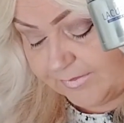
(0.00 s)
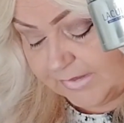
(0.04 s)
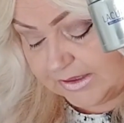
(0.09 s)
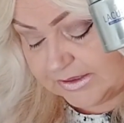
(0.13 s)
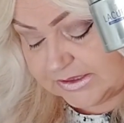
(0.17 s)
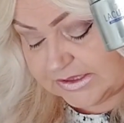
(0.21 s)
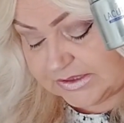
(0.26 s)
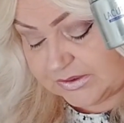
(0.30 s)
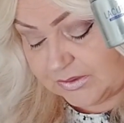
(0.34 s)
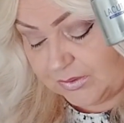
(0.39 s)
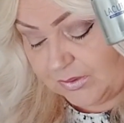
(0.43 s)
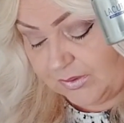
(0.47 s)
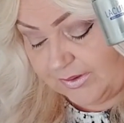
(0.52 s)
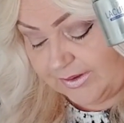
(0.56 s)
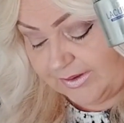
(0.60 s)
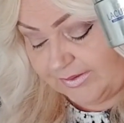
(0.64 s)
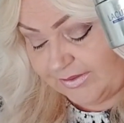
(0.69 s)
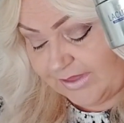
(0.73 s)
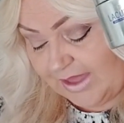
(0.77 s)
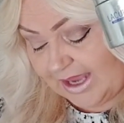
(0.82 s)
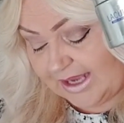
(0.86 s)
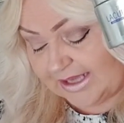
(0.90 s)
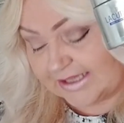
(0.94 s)
So
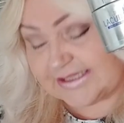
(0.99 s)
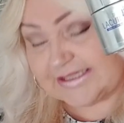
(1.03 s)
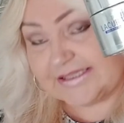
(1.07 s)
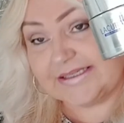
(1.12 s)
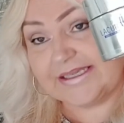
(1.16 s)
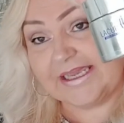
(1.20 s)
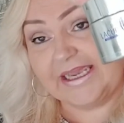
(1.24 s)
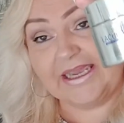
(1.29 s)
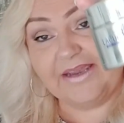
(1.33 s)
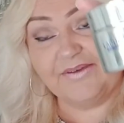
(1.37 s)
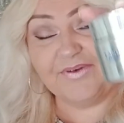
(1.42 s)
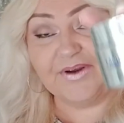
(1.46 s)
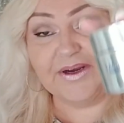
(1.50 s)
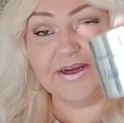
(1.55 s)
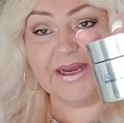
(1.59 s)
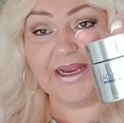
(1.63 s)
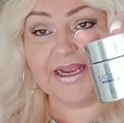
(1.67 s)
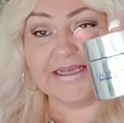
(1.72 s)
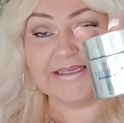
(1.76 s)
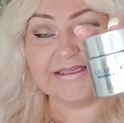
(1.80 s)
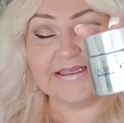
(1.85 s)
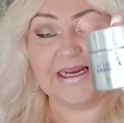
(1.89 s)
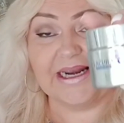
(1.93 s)
that saving
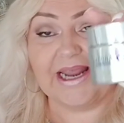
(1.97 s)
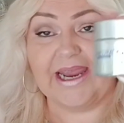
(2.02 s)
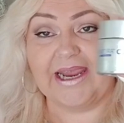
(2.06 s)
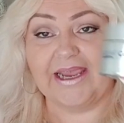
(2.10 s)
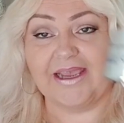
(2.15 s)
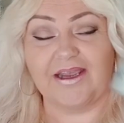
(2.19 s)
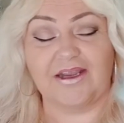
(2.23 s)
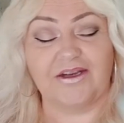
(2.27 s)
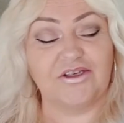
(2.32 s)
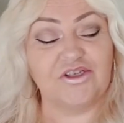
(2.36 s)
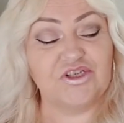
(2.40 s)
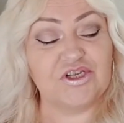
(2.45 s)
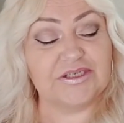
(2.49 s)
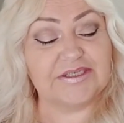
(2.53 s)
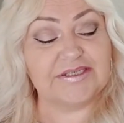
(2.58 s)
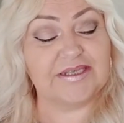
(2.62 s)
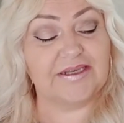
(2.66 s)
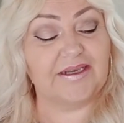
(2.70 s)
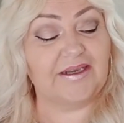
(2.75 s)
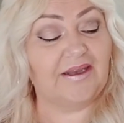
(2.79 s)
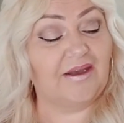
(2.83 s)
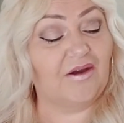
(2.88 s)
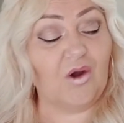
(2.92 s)
is like
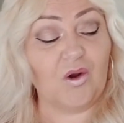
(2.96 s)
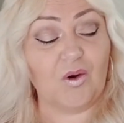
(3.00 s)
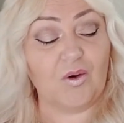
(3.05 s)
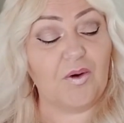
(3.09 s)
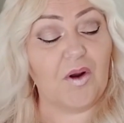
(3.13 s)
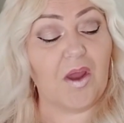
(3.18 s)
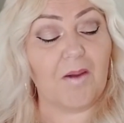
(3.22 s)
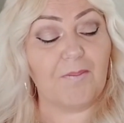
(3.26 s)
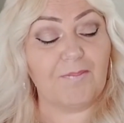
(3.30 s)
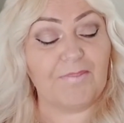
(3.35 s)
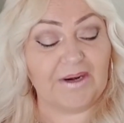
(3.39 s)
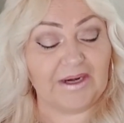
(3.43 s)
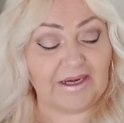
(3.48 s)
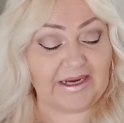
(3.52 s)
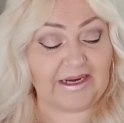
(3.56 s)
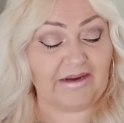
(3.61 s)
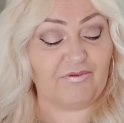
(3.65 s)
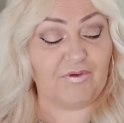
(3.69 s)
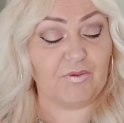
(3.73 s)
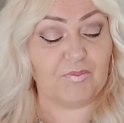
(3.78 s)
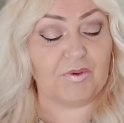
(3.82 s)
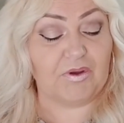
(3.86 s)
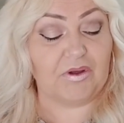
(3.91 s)
just
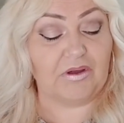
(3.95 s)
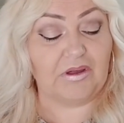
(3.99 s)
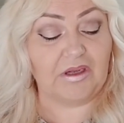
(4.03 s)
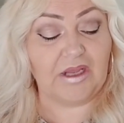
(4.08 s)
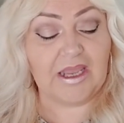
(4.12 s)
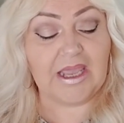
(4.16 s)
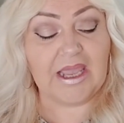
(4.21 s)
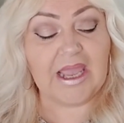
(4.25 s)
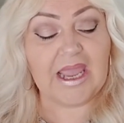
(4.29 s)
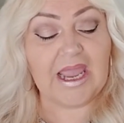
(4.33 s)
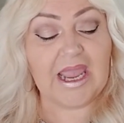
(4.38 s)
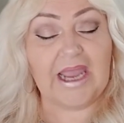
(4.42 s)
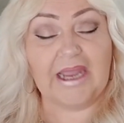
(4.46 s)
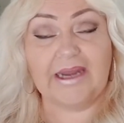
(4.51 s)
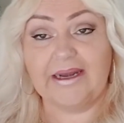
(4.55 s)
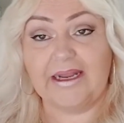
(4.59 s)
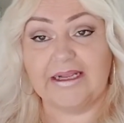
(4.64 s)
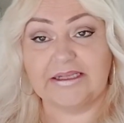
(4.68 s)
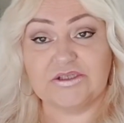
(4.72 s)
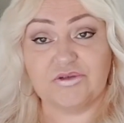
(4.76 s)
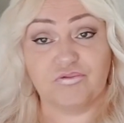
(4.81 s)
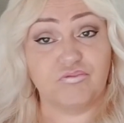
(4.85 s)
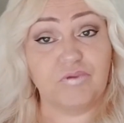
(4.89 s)
unbelievable, and
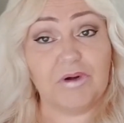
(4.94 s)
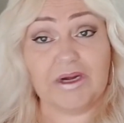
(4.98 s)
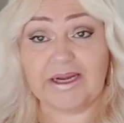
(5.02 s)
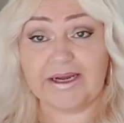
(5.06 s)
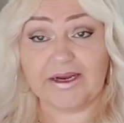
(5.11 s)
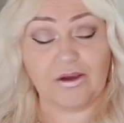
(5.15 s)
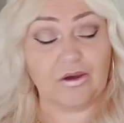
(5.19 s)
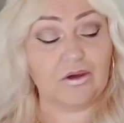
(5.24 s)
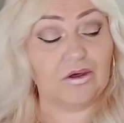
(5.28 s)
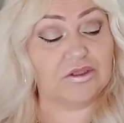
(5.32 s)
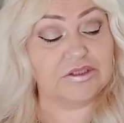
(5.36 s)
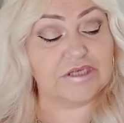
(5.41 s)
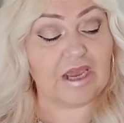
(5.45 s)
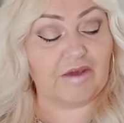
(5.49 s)
it's really good.